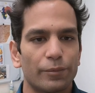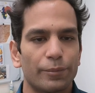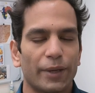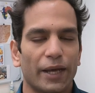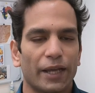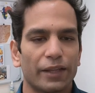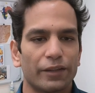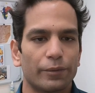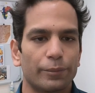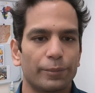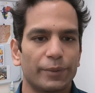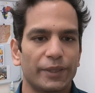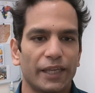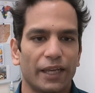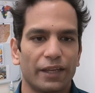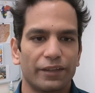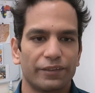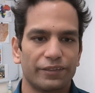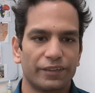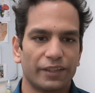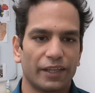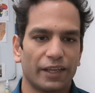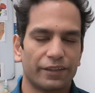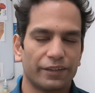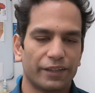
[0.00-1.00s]
the PAC and
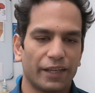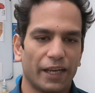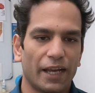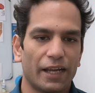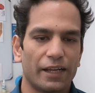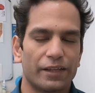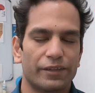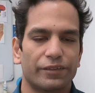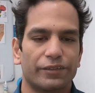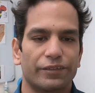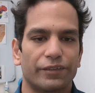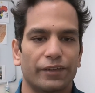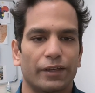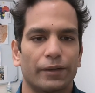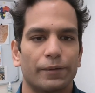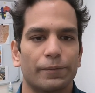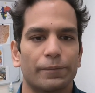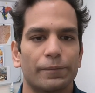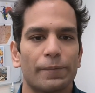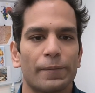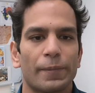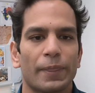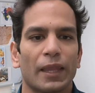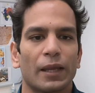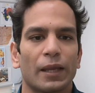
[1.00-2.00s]
the ANC.
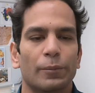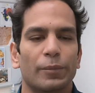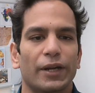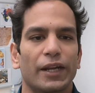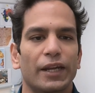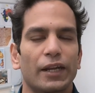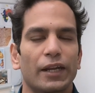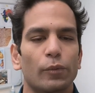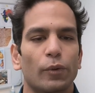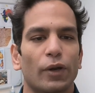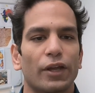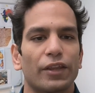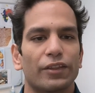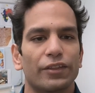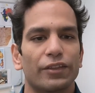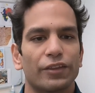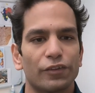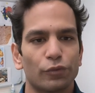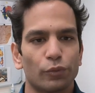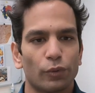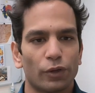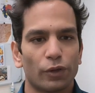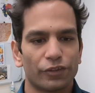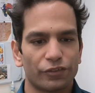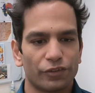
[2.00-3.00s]
But anyway, this
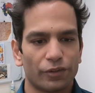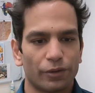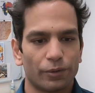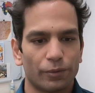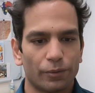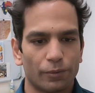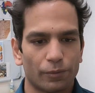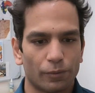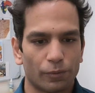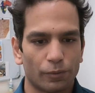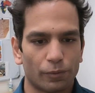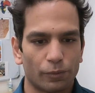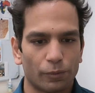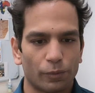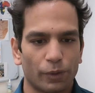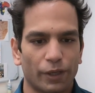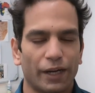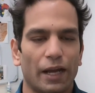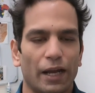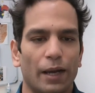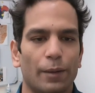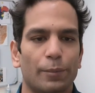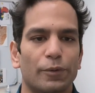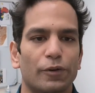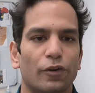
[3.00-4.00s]
was what happened
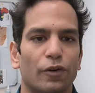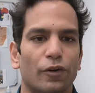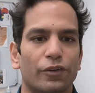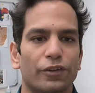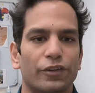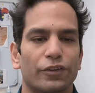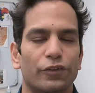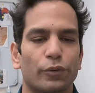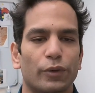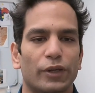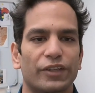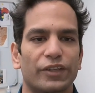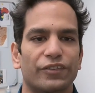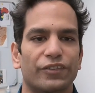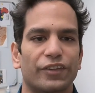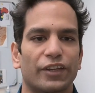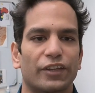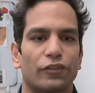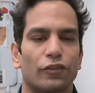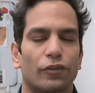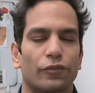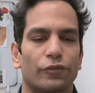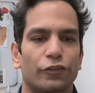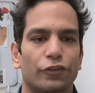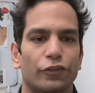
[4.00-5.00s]
on the 26th of
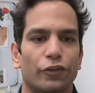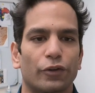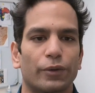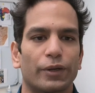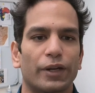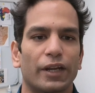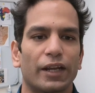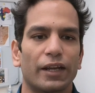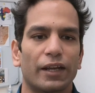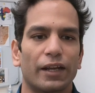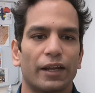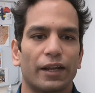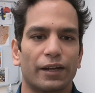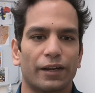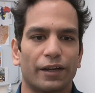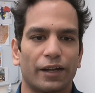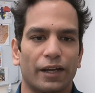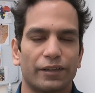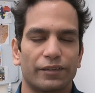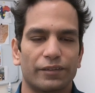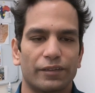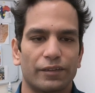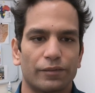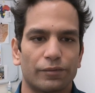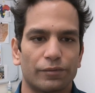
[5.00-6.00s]
June
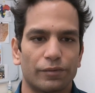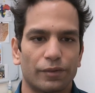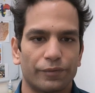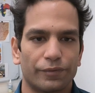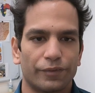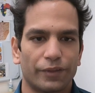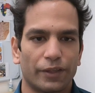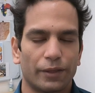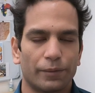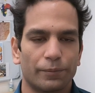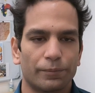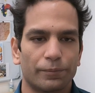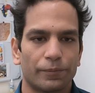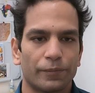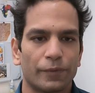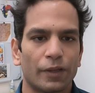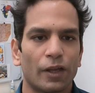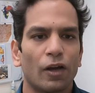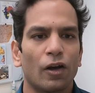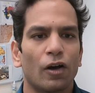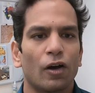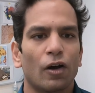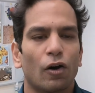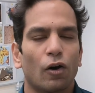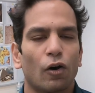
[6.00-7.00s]
1950.
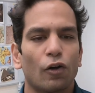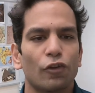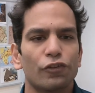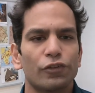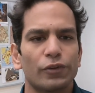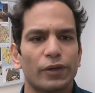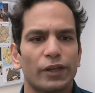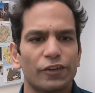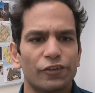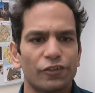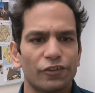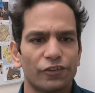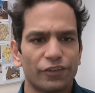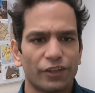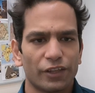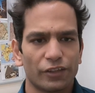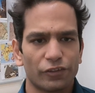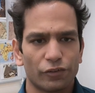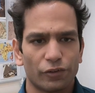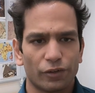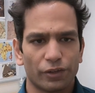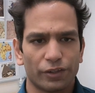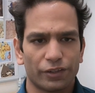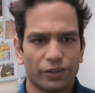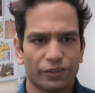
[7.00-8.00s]
Also interesting during
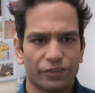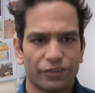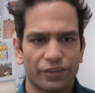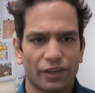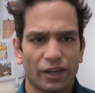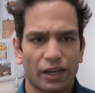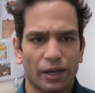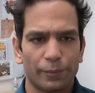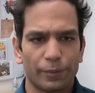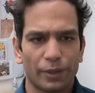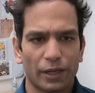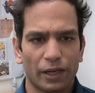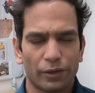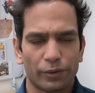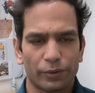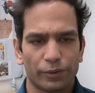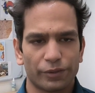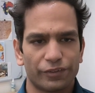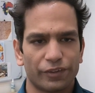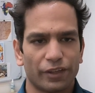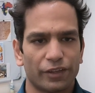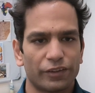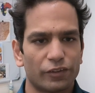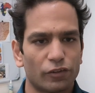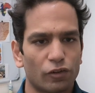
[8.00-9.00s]
this time now is that the
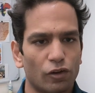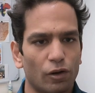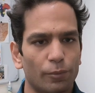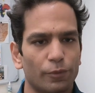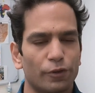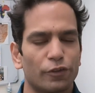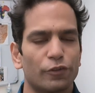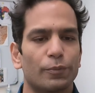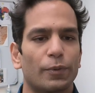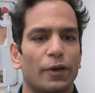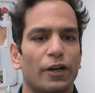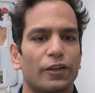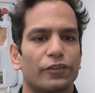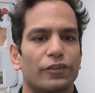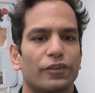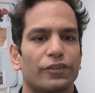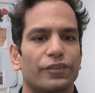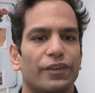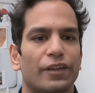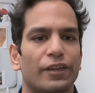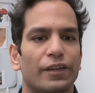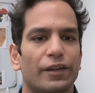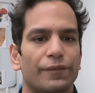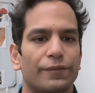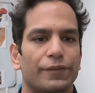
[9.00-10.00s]
Communist Party of South
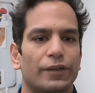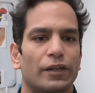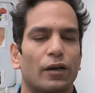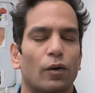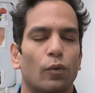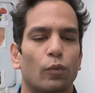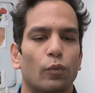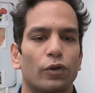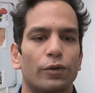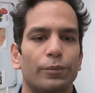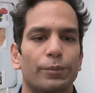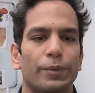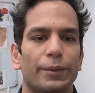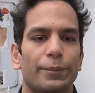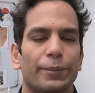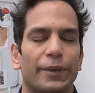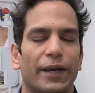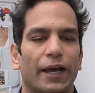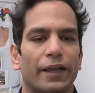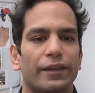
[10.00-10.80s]
Africa would be banned.